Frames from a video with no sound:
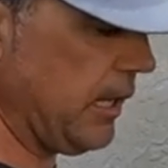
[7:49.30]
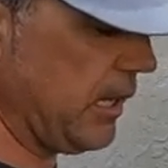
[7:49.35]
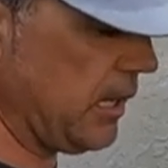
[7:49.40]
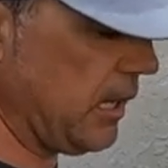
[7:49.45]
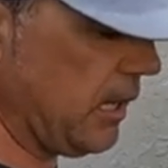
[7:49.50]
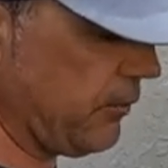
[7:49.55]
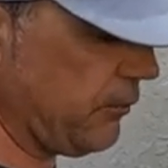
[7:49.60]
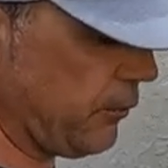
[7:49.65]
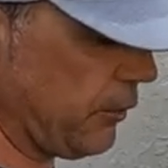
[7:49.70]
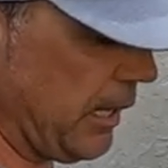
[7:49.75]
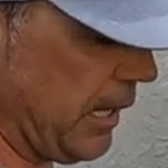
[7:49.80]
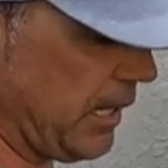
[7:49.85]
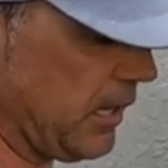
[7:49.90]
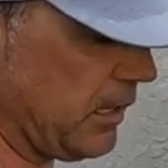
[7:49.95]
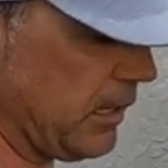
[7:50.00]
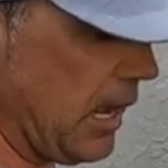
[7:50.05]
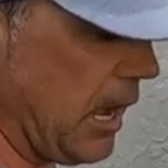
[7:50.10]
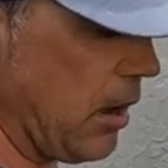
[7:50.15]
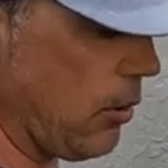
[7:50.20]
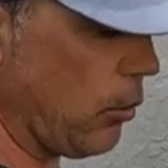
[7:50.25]
like that for like
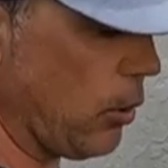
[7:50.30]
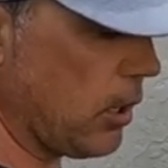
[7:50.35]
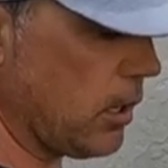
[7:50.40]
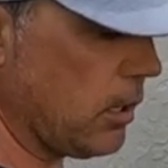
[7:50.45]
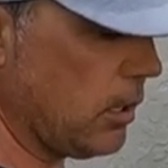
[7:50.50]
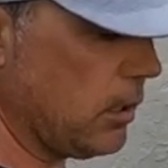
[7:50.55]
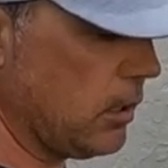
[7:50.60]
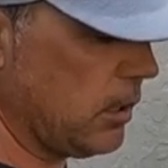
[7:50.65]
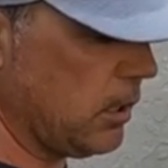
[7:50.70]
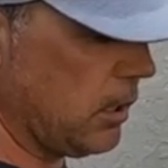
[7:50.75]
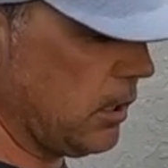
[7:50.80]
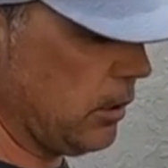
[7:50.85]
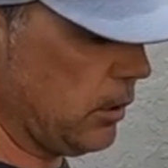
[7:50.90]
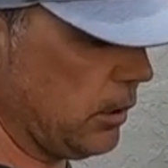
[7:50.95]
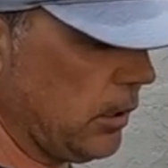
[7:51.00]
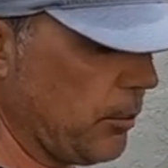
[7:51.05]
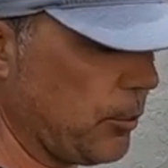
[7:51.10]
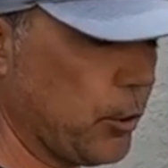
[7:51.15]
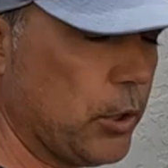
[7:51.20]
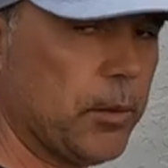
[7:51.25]
an hour
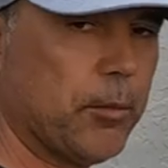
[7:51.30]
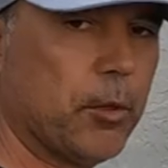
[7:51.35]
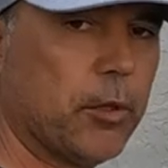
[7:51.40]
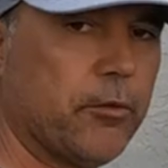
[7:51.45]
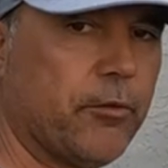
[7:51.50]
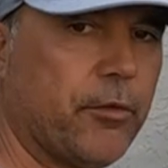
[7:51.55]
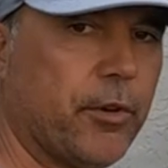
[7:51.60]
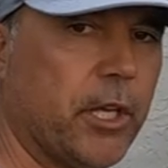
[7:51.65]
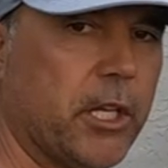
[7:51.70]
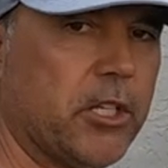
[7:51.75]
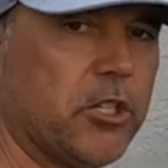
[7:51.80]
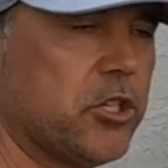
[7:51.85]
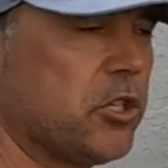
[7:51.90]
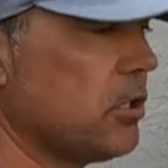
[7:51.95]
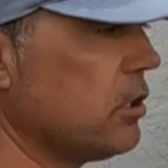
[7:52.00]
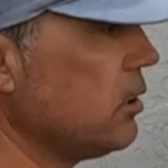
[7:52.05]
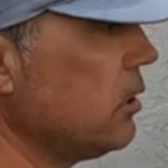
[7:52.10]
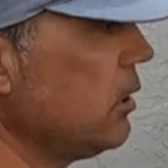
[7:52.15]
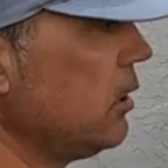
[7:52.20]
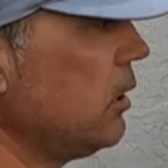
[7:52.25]
and I put him on the fridge
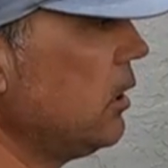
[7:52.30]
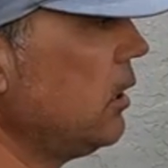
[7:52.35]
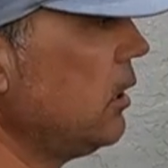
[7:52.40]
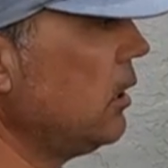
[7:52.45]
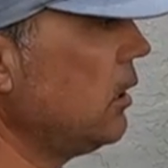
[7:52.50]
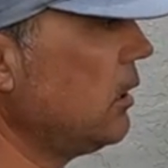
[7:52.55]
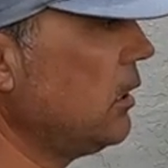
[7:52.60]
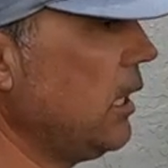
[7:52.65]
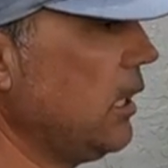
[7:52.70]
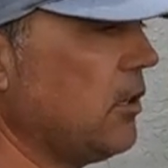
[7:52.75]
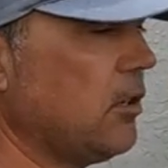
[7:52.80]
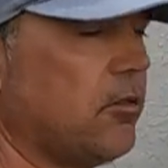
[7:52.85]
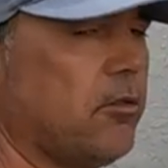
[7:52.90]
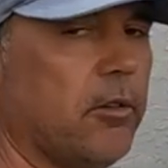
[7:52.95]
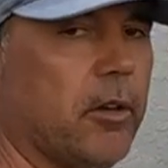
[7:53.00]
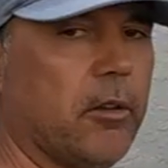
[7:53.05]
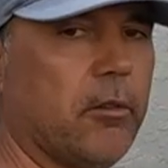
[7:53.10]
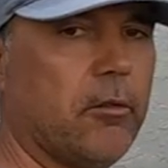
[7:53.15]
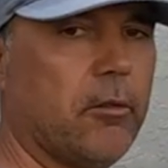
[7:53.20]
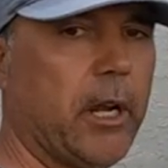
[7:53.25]
get the
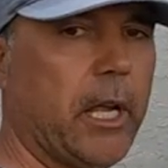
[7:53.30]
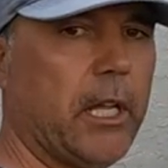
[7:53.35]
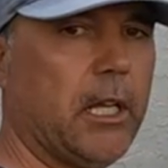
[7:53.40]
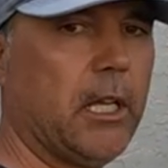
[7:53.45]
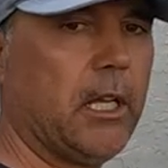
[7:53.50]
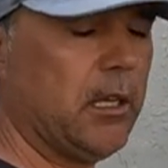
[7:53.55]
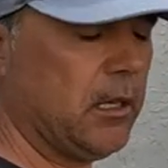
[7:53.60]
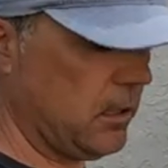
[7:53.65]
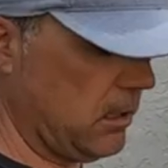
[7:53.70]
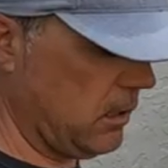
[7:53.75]
grill ready